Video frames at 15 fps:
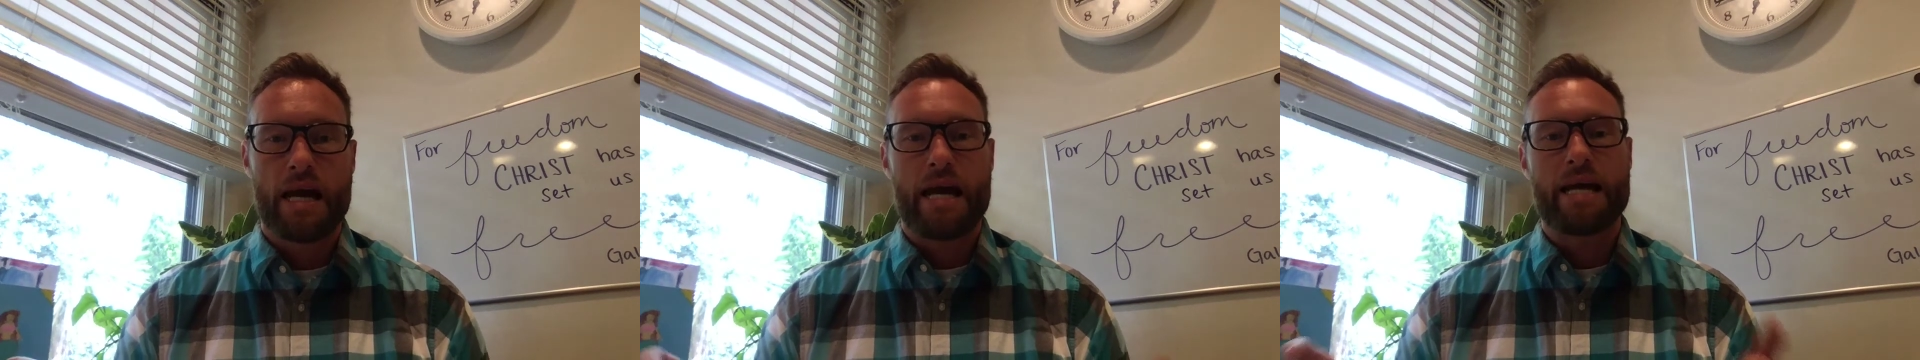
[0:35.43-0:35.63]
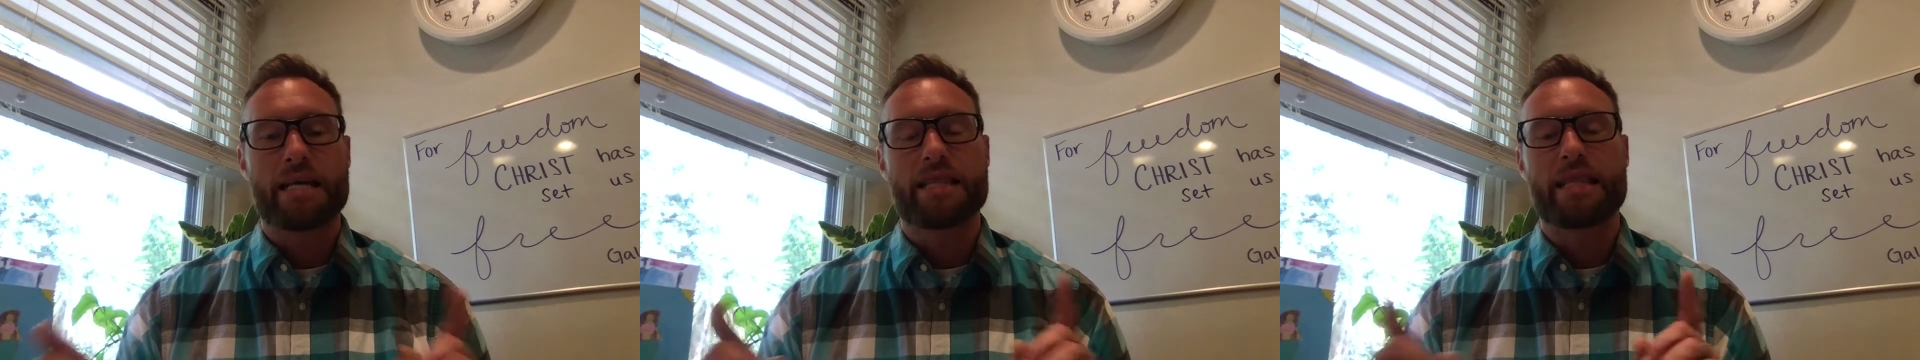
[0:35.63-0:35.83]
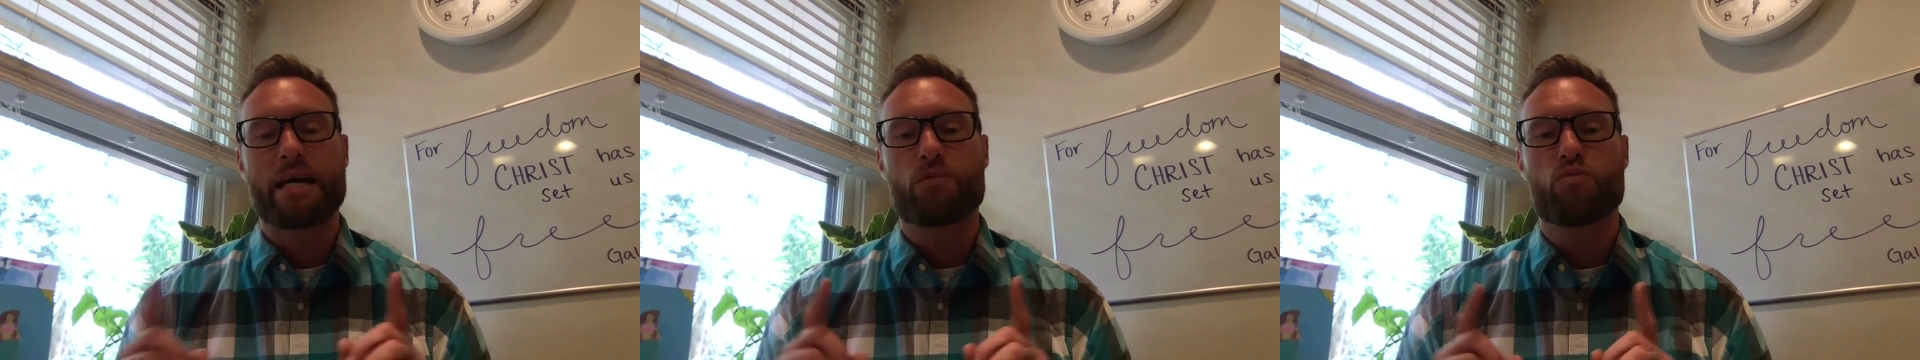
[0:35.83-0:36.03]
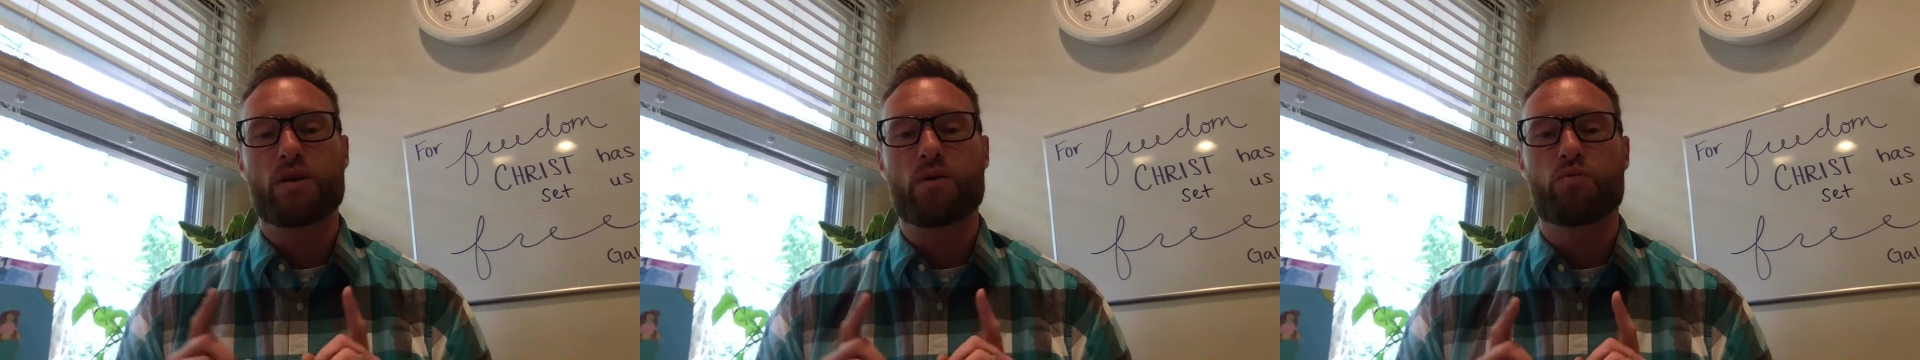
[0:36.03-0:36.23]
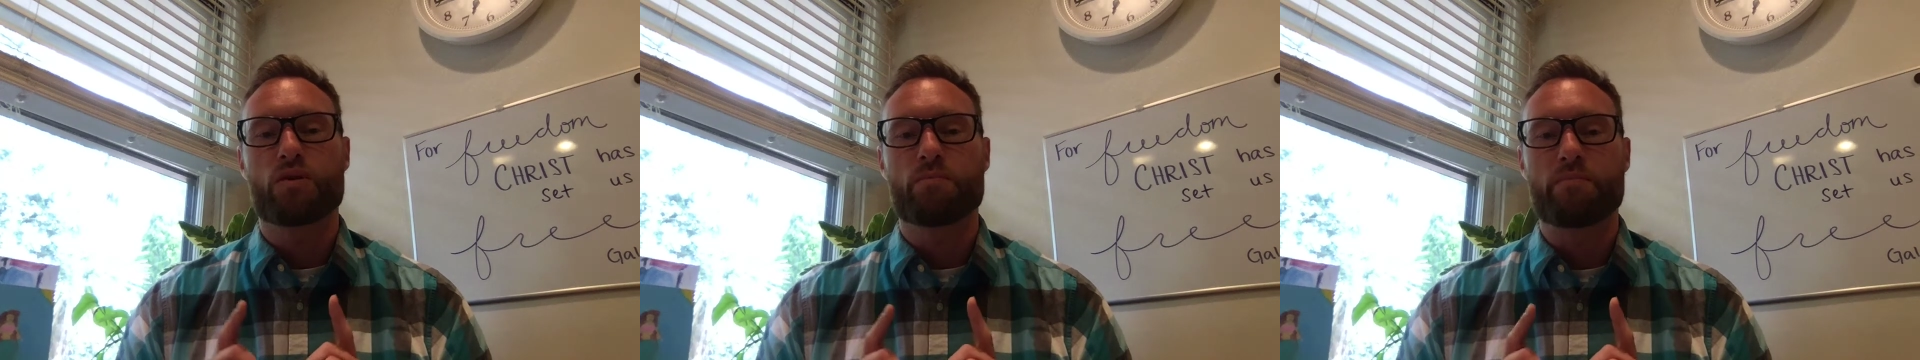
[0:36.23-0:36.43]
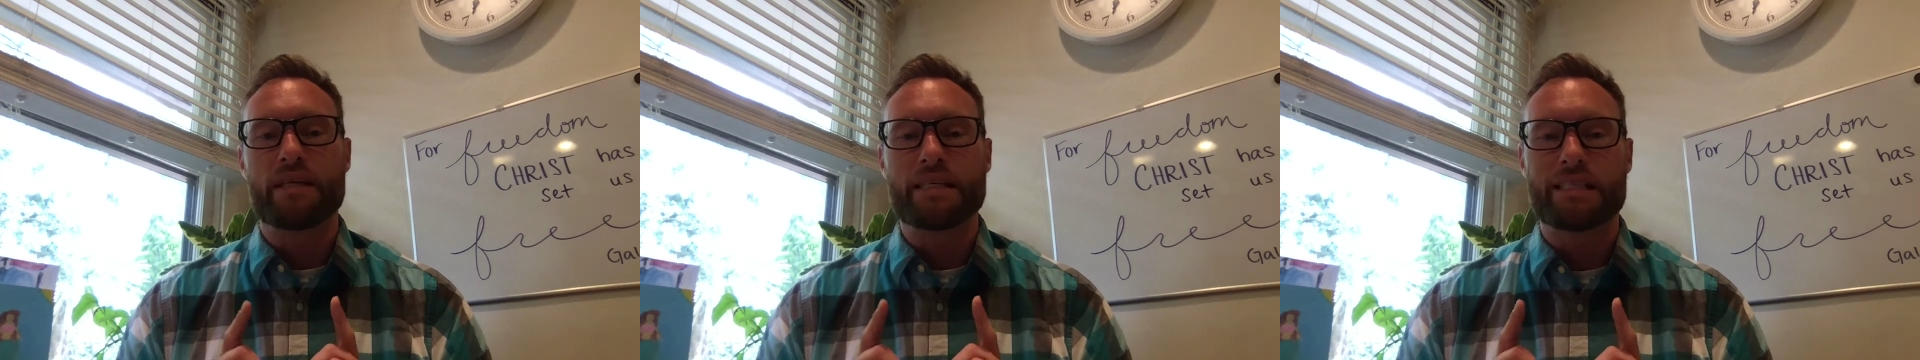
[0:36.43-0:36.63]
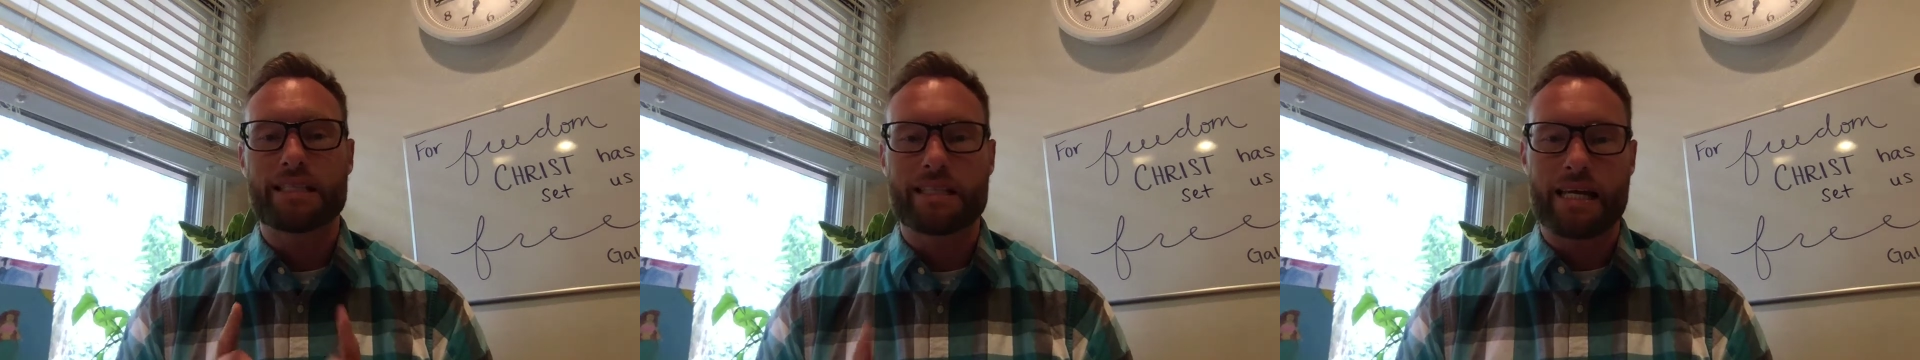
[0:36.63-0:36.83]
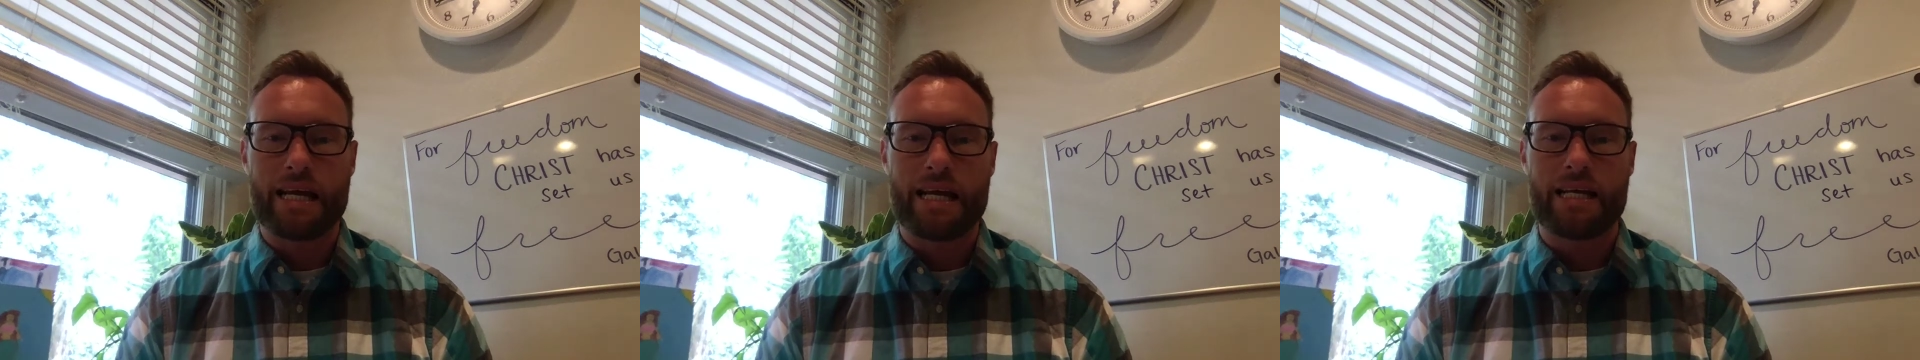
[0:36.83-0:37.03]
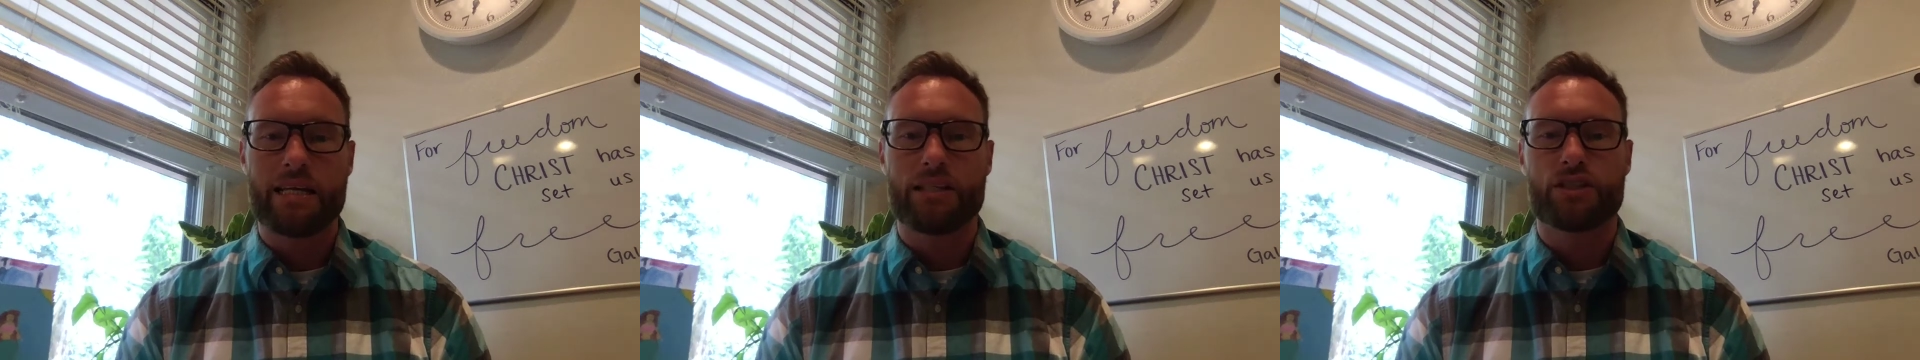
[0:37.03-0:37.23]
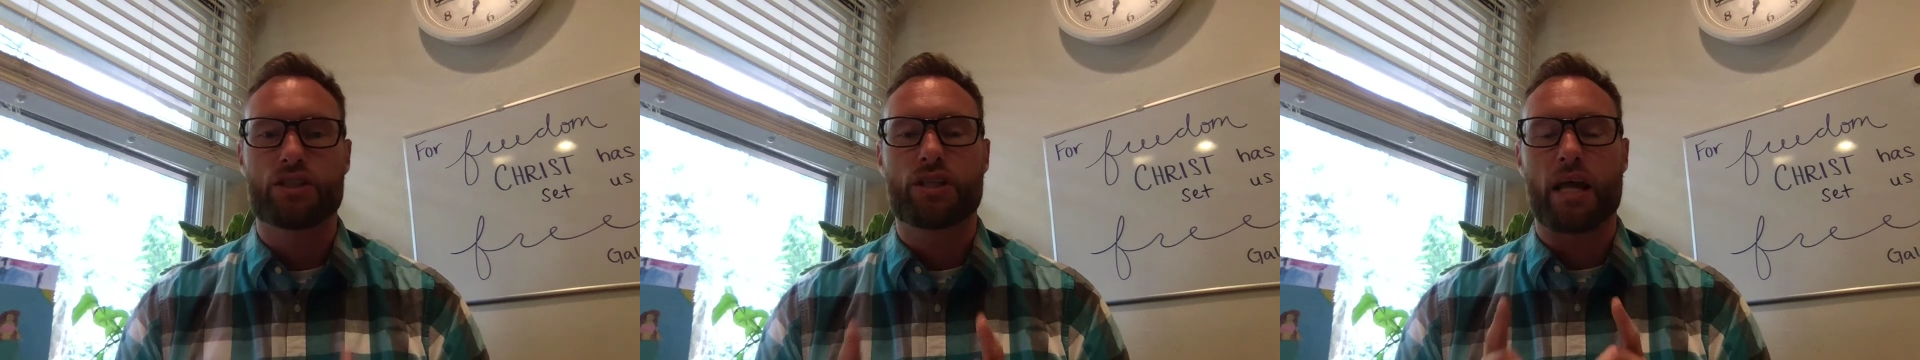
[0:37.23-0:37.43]
and that we would be
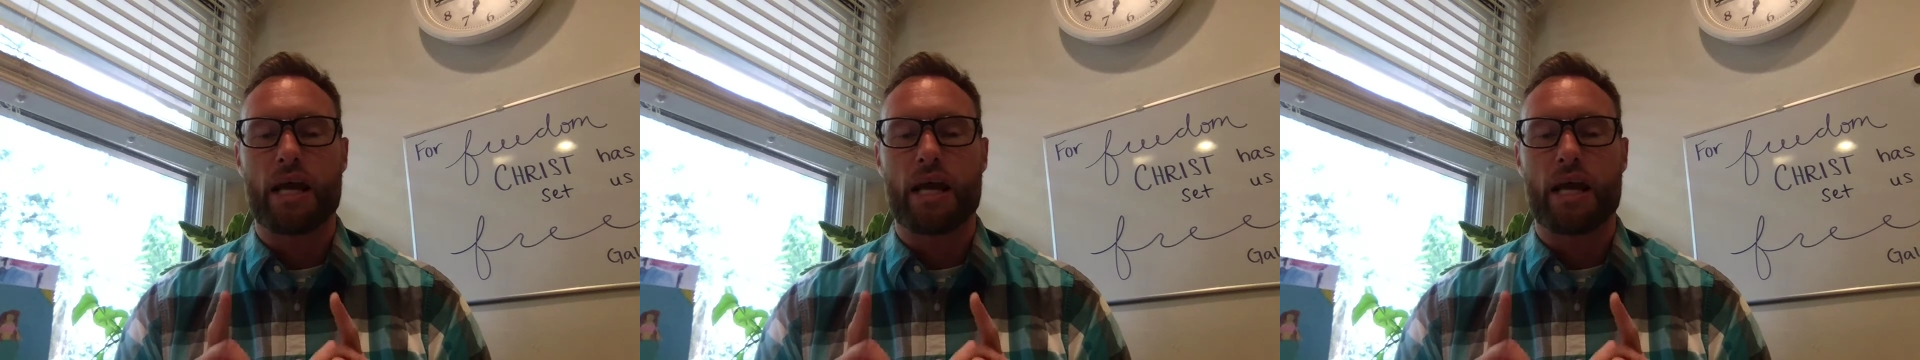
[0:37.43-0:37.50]
changed